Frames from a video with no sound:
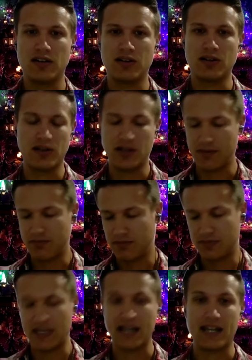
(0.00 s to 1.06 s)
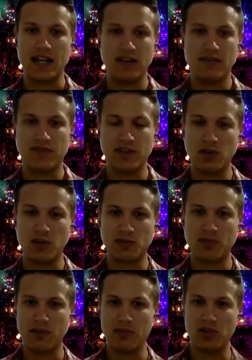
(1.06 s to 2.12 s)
or, or a decade for the most part.